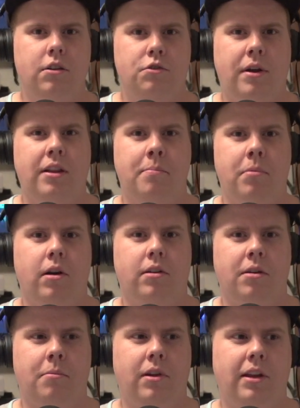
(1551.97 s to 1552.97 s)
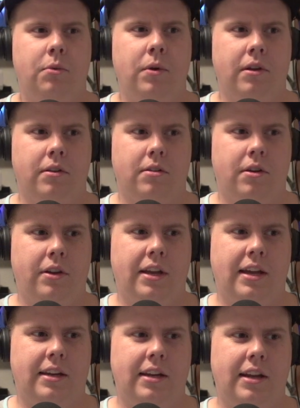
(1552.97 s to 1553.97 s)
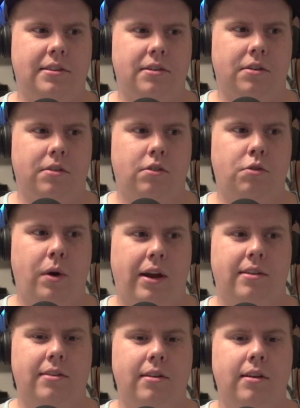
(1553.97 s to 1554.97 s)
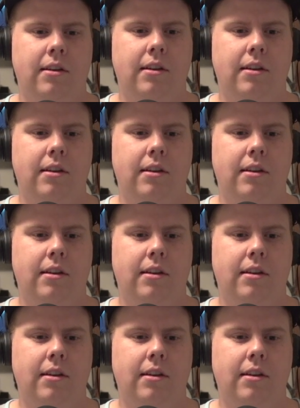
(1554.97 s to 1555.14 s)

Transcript: Treylon Burks and Malik Willis only had connection twice.